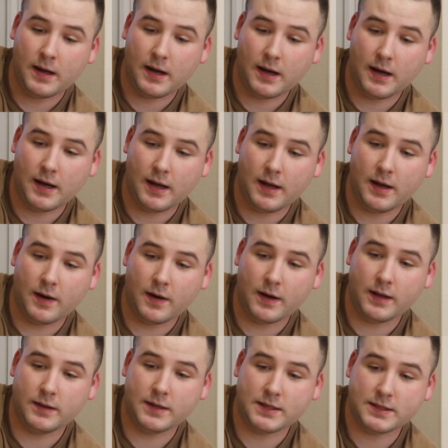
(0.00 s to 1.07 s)
Uh, he
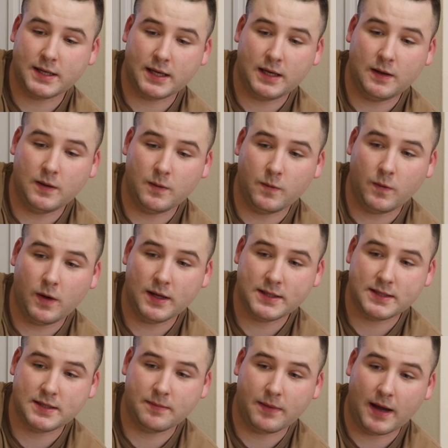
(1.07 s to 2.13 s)
already looks like he
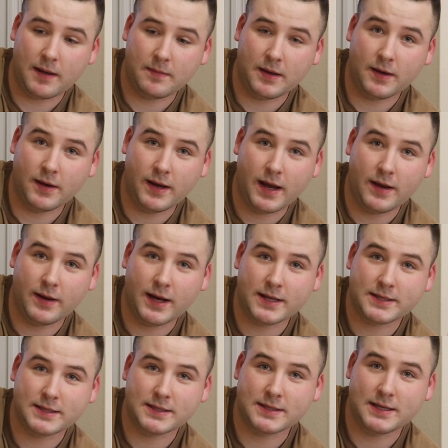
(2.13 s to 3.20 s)
wants to bite me. Oh yeah, you
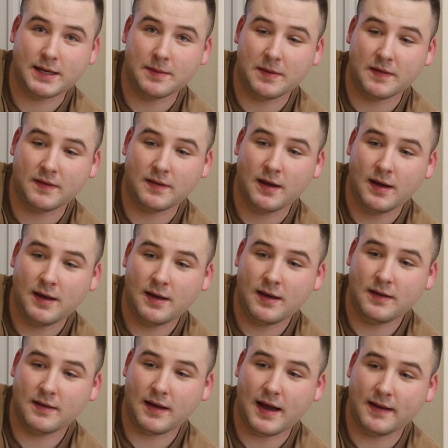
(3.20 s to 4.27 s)
guys can see him. He's
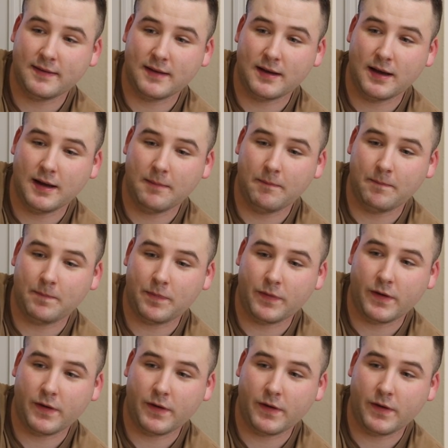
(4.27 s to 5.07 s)
he's essing up.